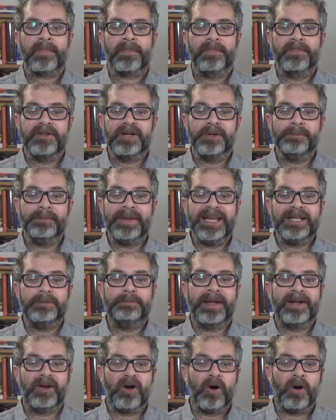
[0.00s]
They are
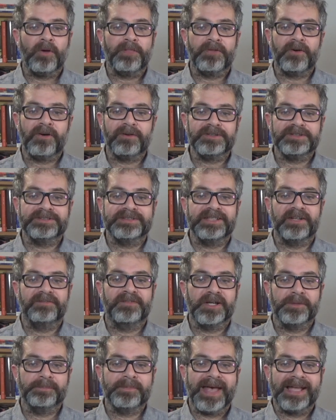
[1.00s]
made by authority
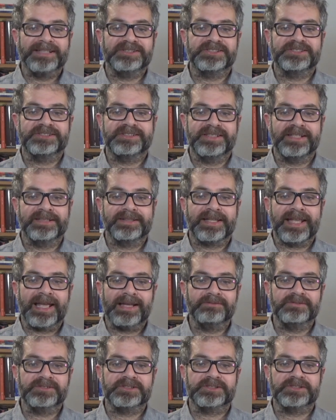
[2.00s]
of Her Majesty in
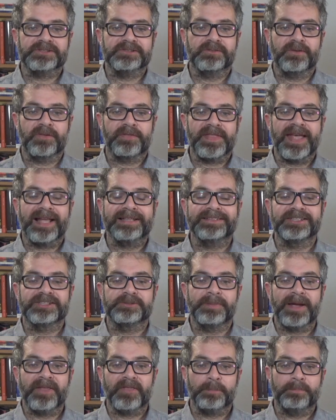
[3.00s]
council, that
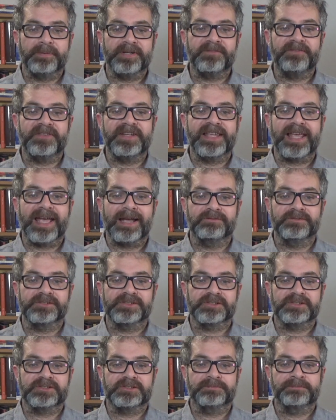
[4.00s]
is, by the Privy
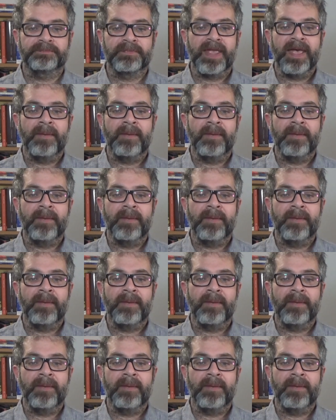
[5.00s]
Council,